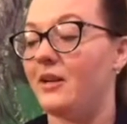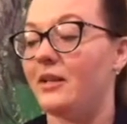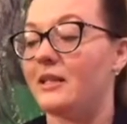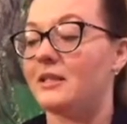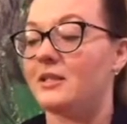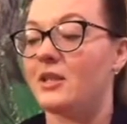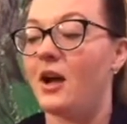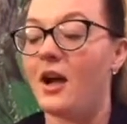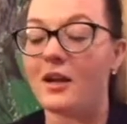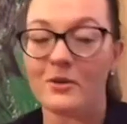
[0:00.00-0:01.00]
Let's
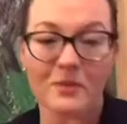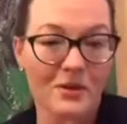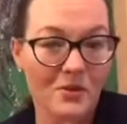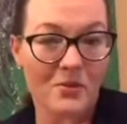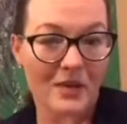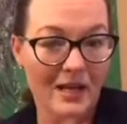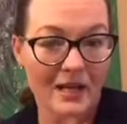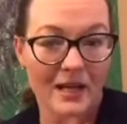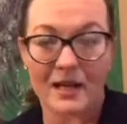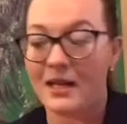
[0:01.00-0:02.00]
talk real
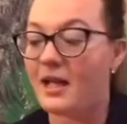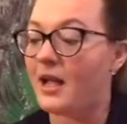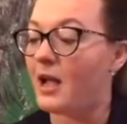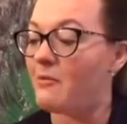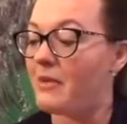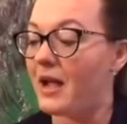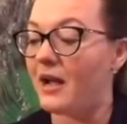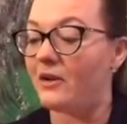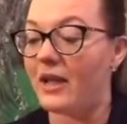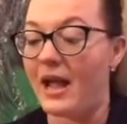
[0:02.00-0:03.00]
quick
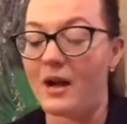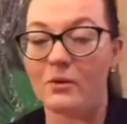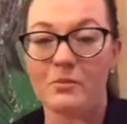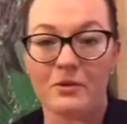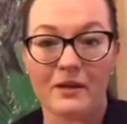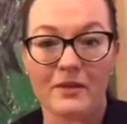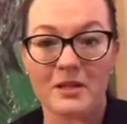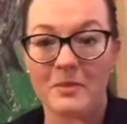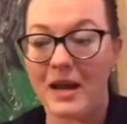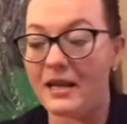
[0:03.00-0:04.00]
about our
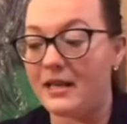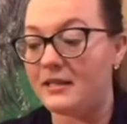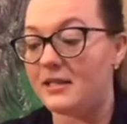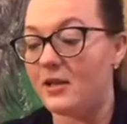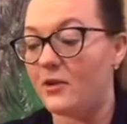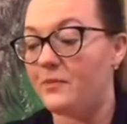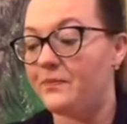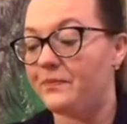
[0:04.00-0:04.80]
previous paintings. So